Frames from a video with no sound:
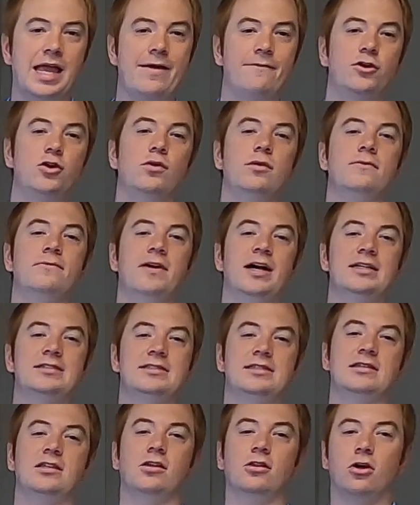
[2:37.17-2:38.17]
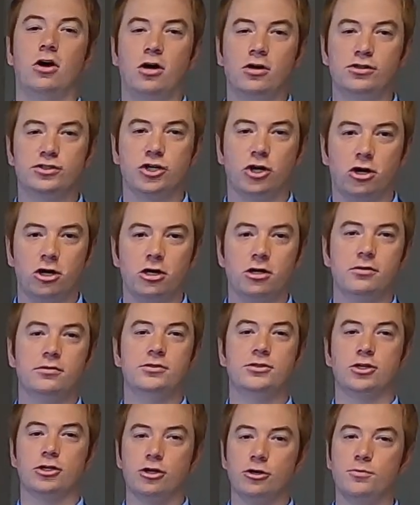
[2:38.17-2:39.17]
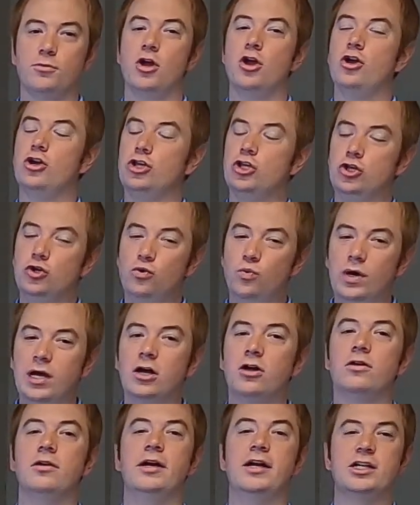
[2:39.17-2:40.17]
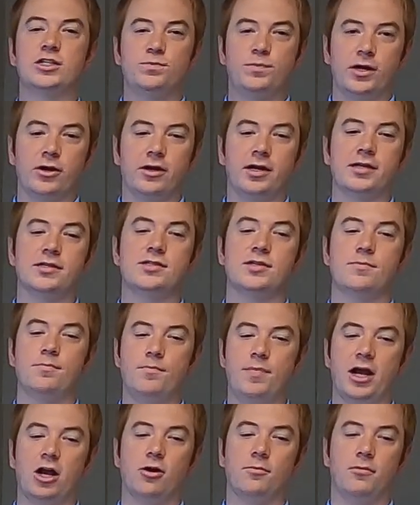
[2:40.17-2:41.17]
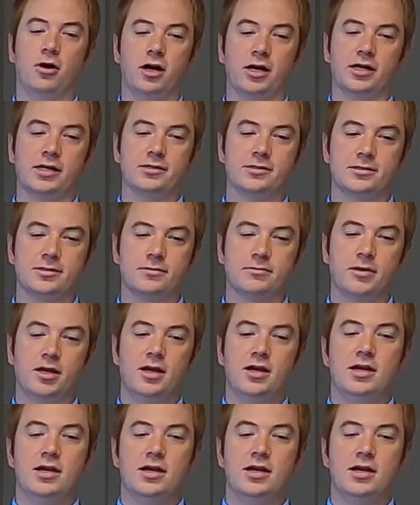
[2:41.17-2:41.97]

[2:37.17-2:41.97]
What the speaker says: If you invest in the long term, you will experience bear markets.